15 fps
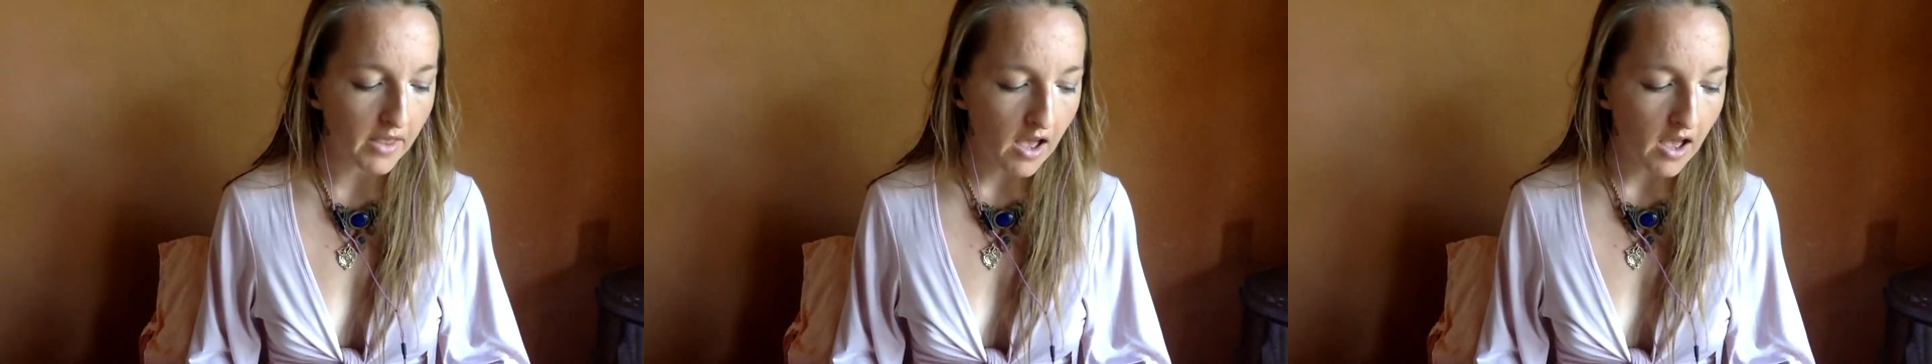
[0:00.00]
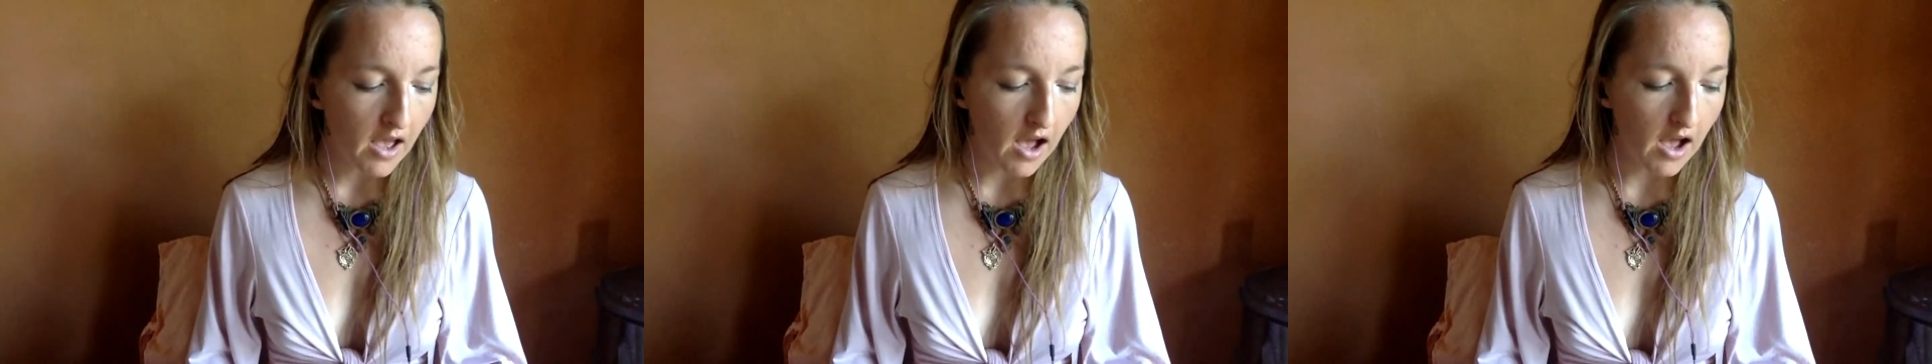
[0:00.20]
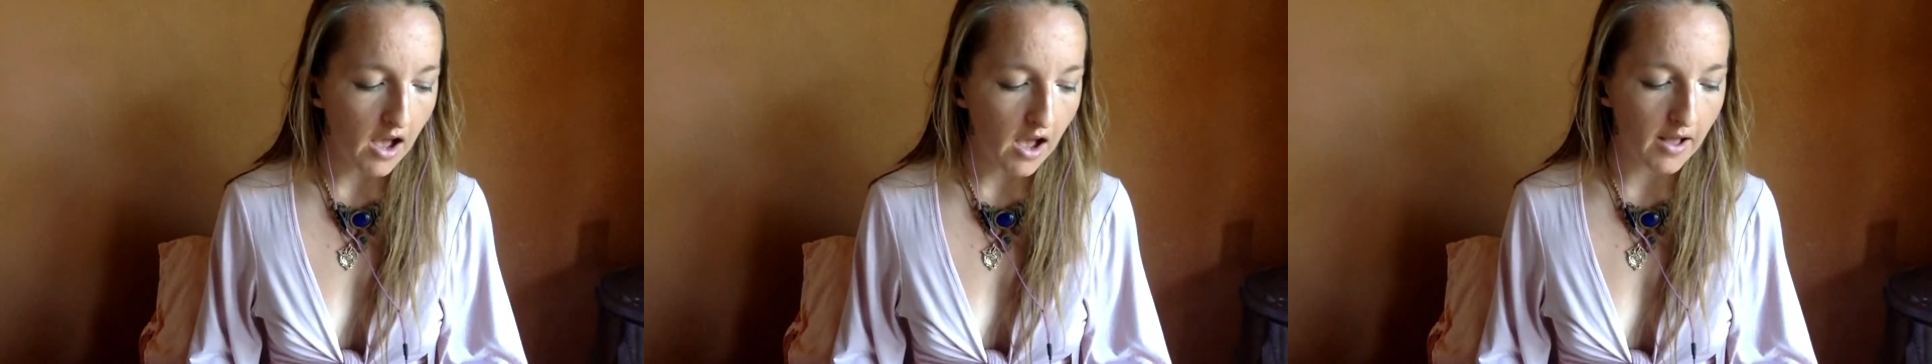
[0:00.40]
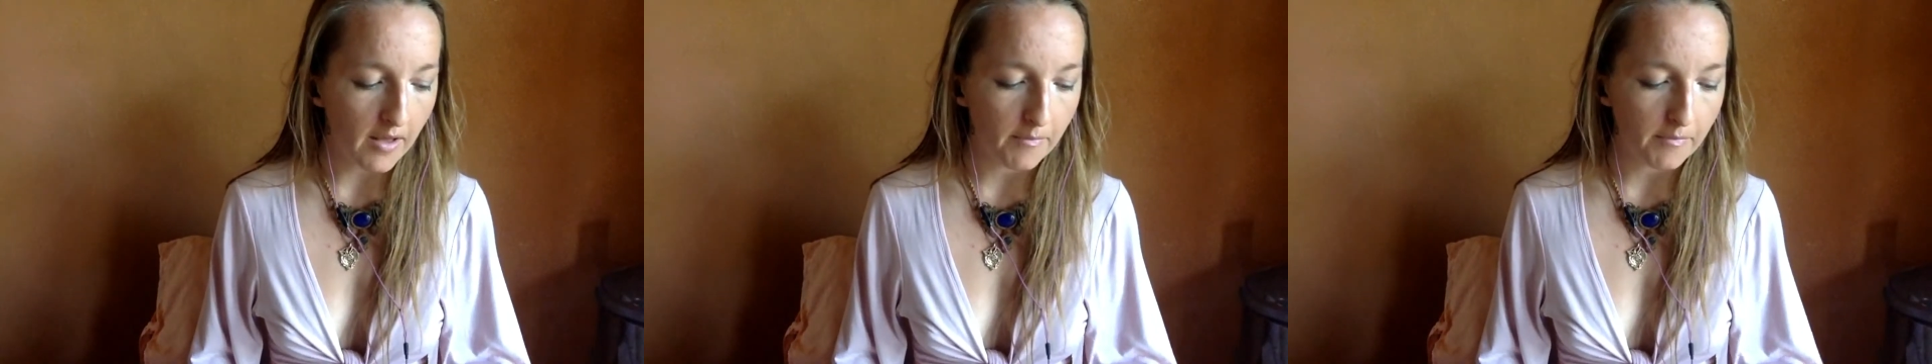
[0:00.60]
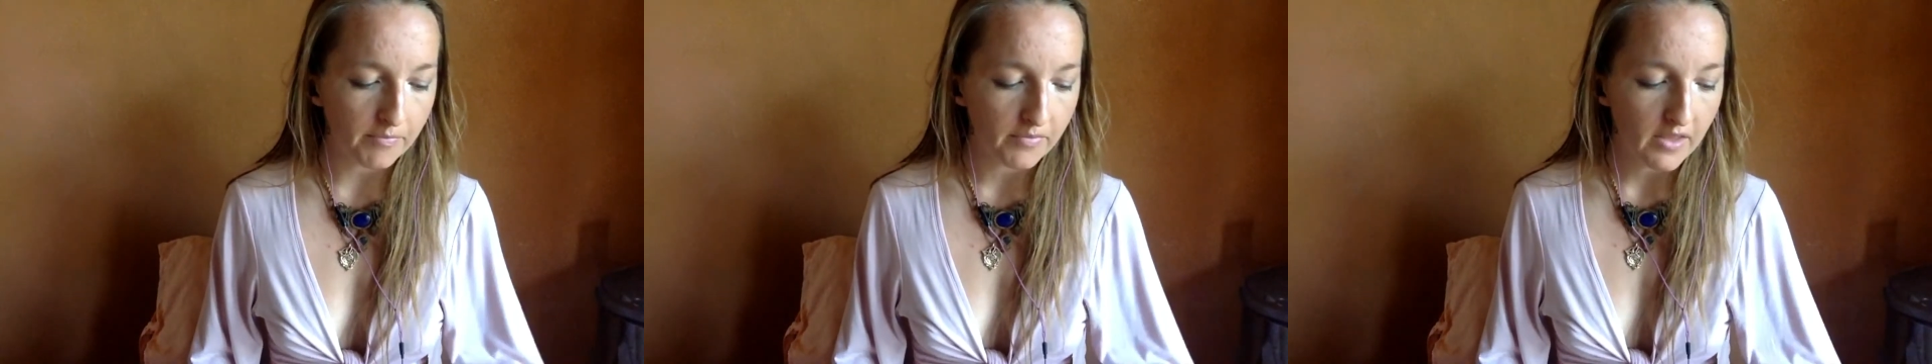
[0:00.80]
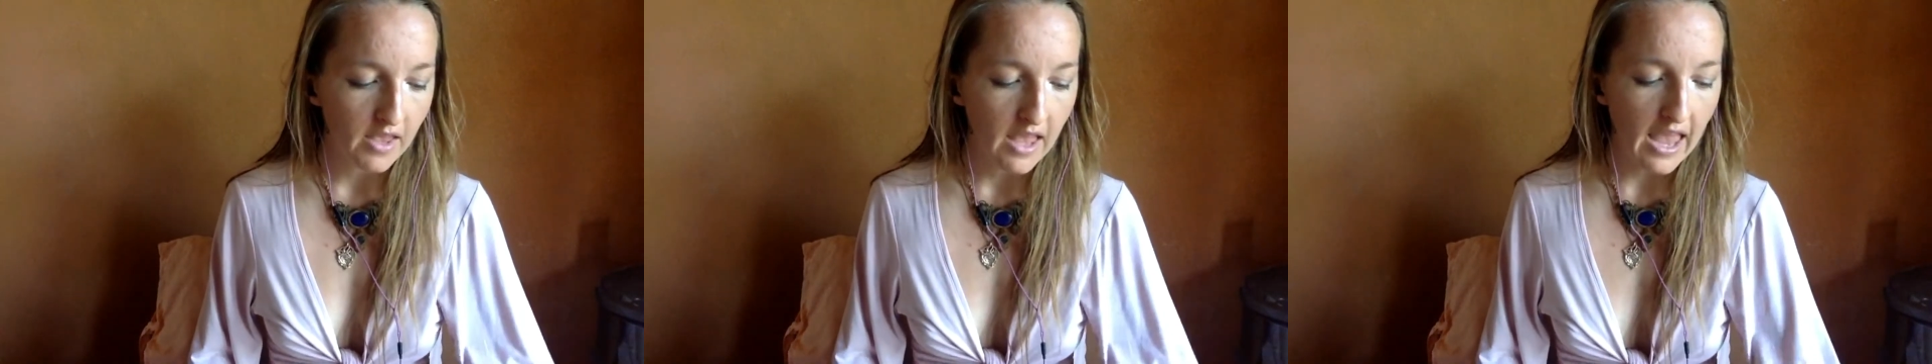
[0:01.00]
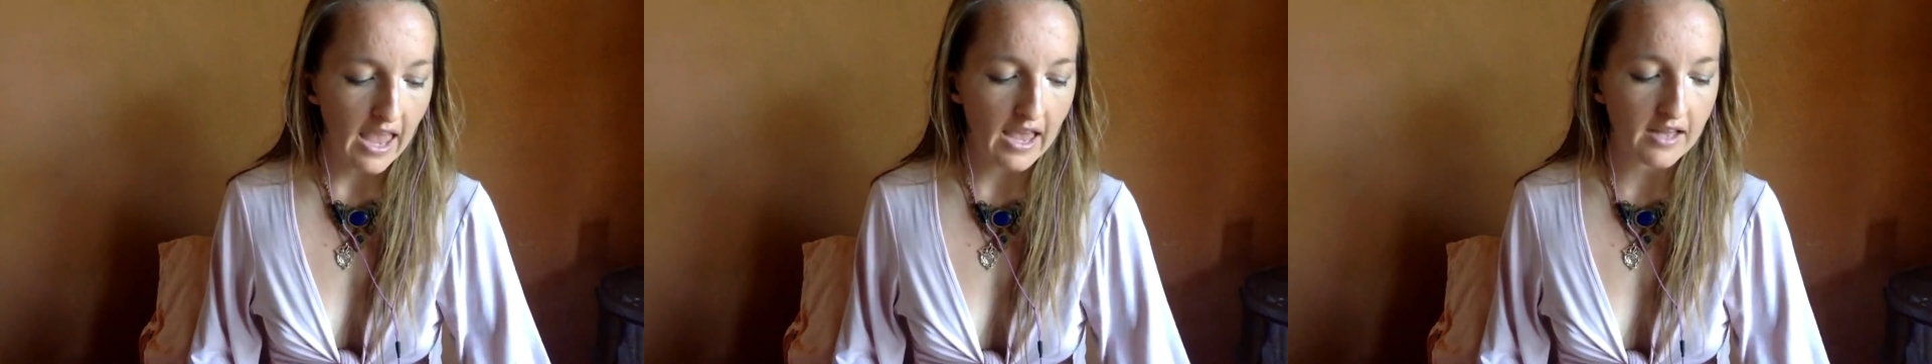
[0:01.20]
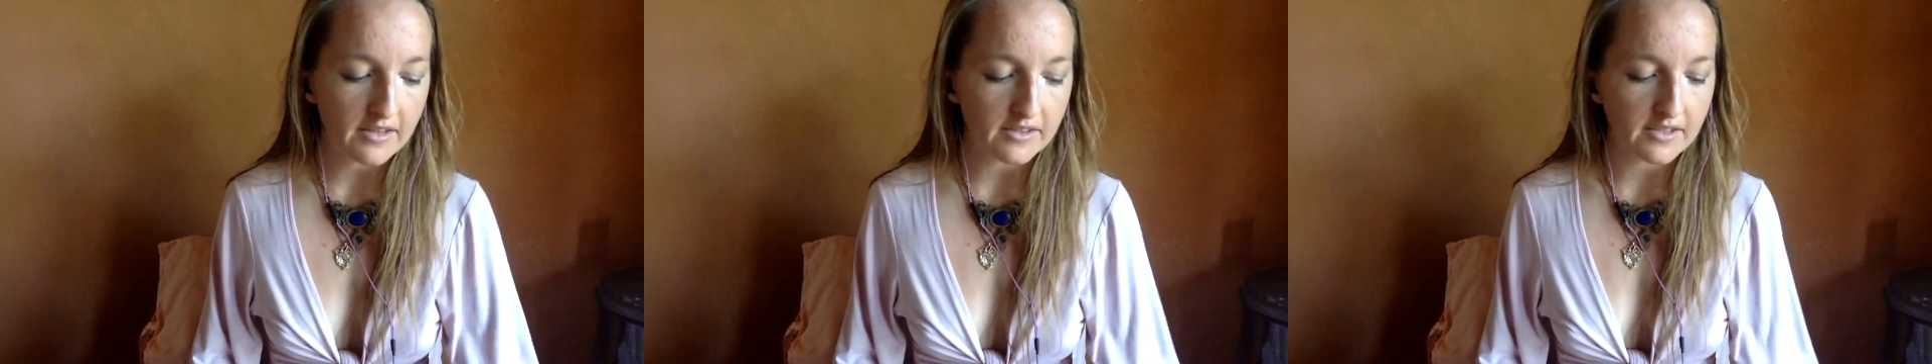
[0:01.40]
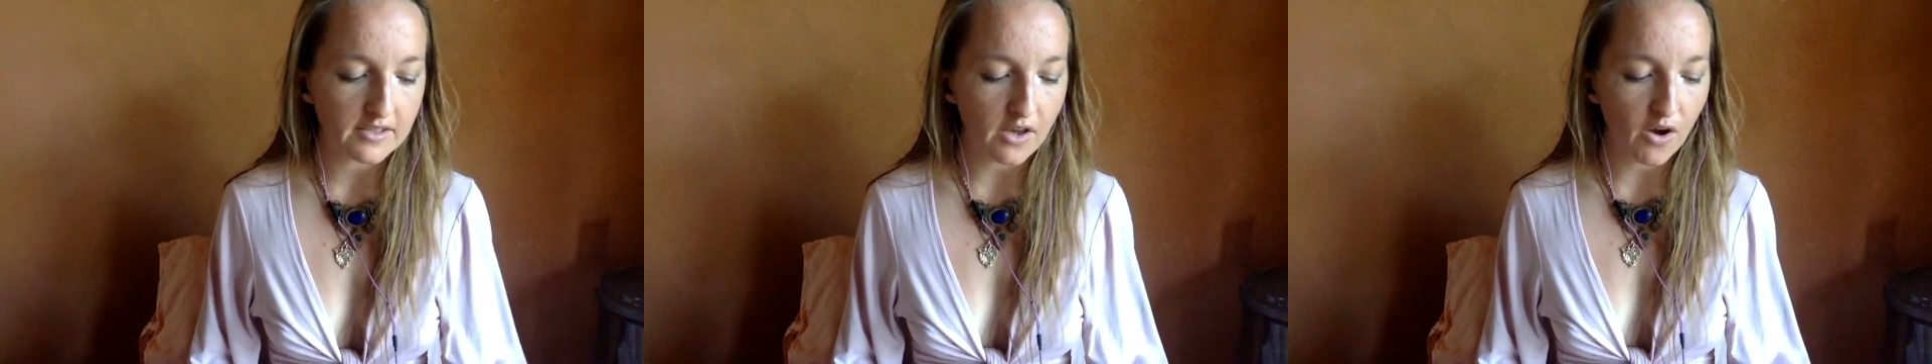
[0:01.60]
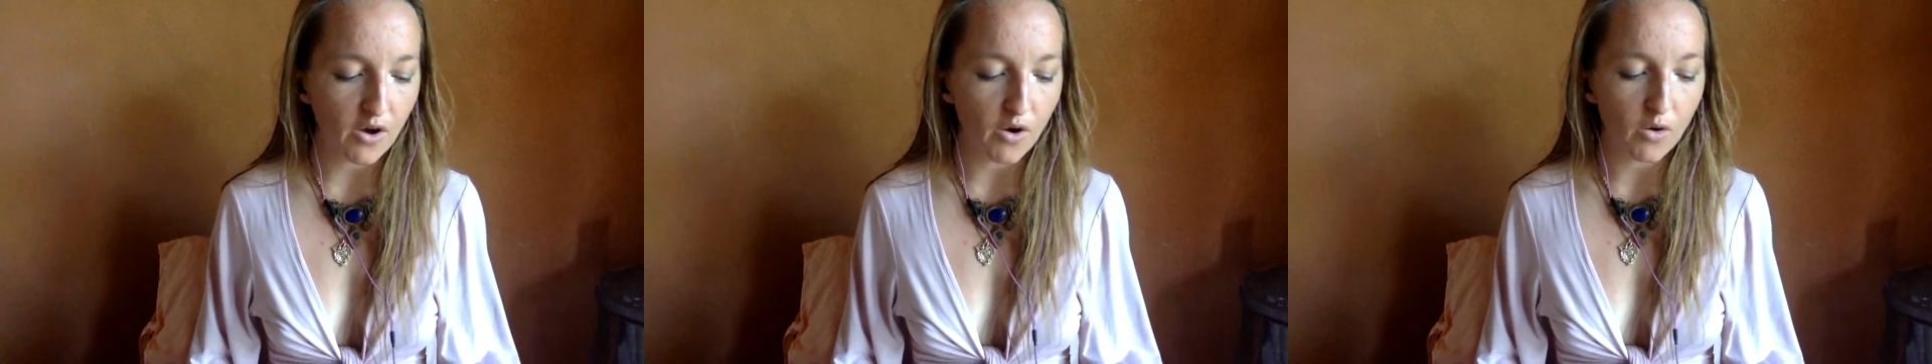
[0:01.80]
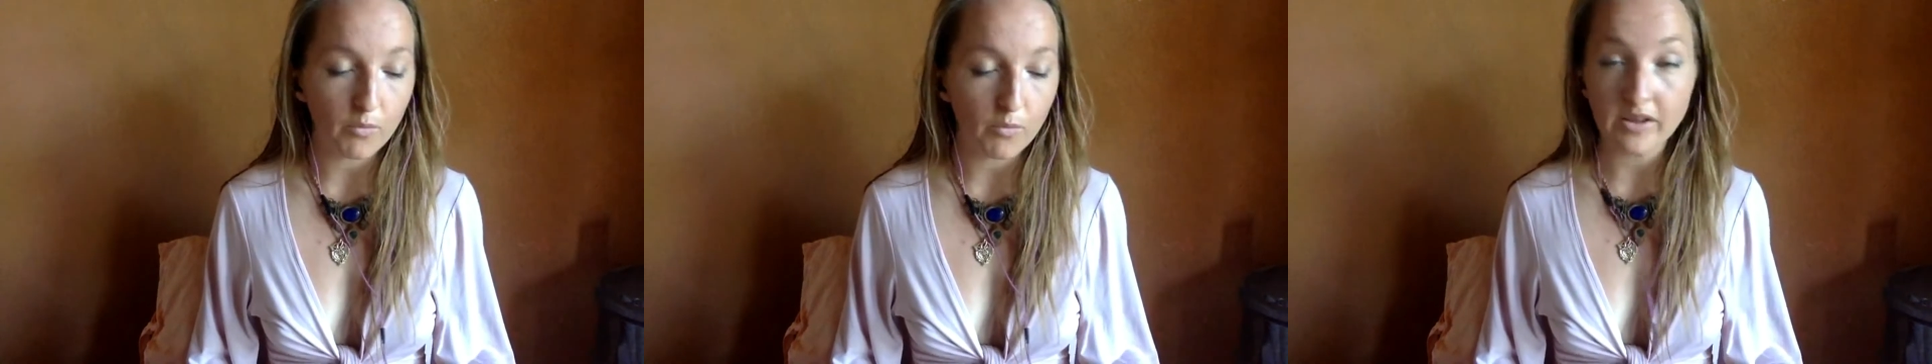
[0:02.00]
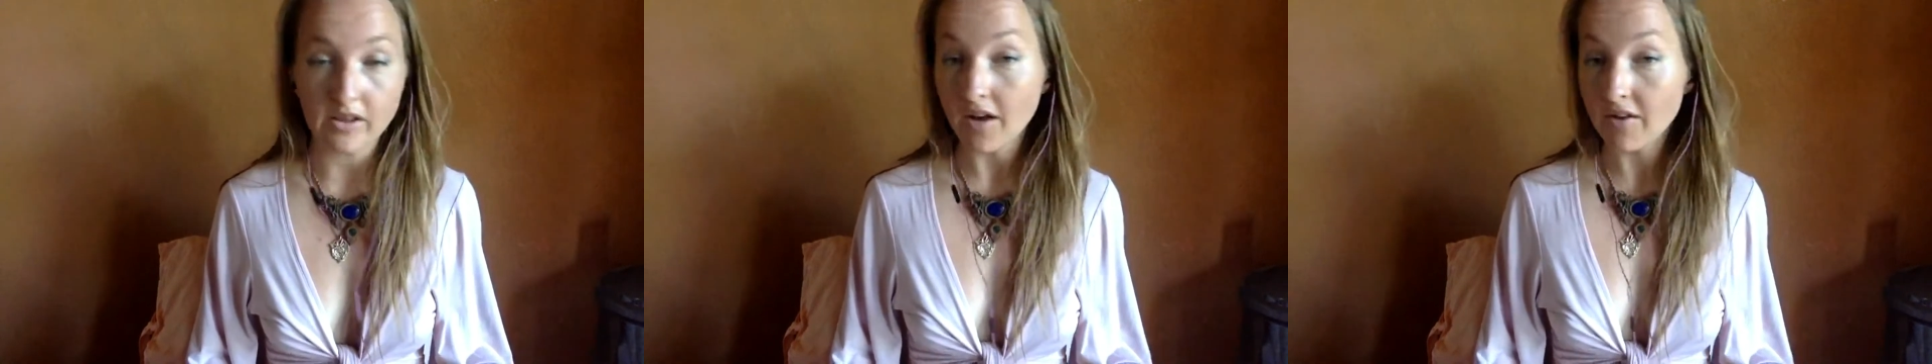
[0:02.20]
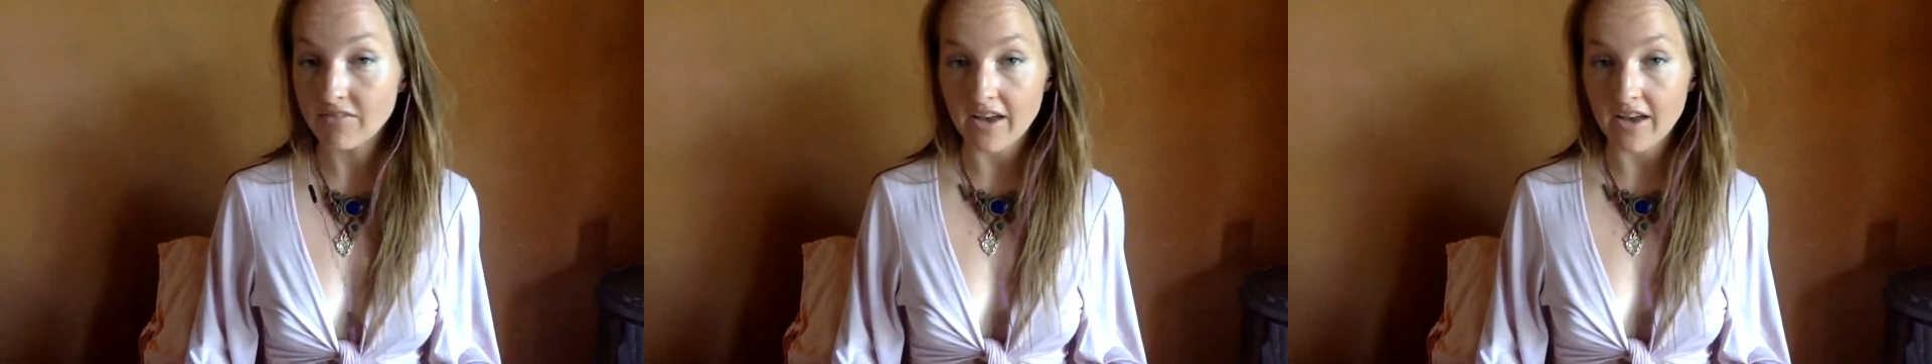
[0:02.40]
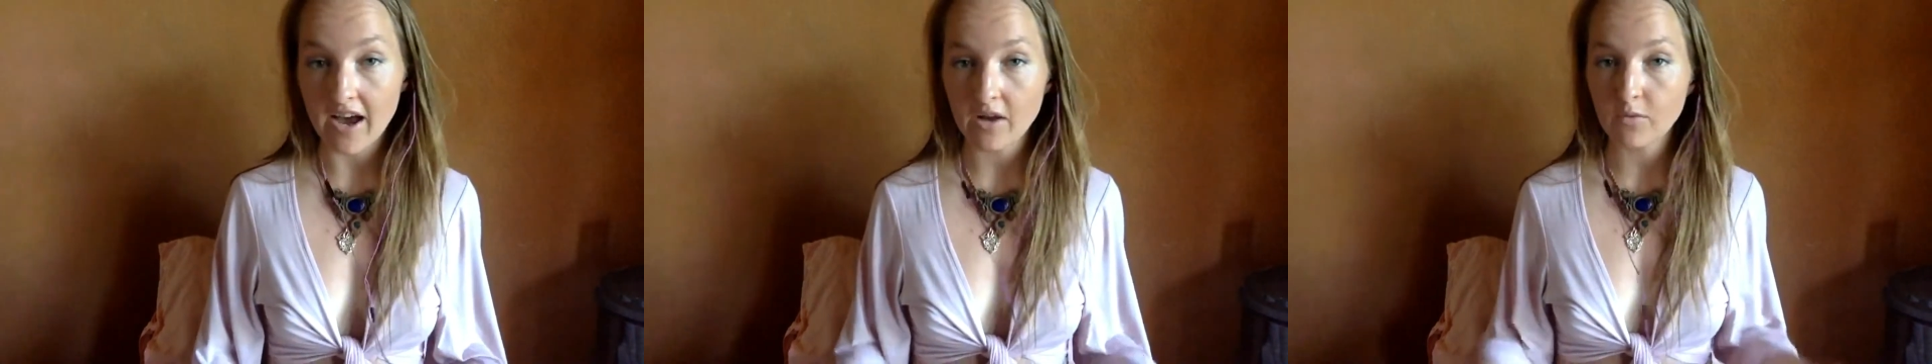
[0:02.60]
And so we love that.